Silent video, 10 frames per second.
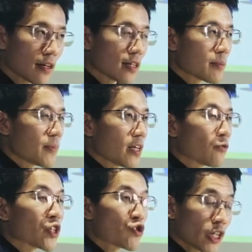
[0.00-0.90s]
is being
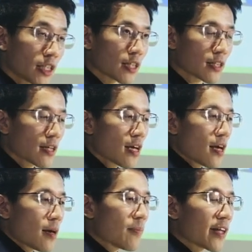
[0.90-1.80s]
restricted
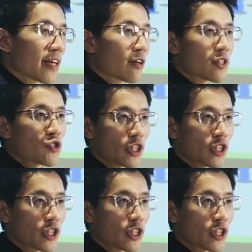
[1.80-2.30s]
but that,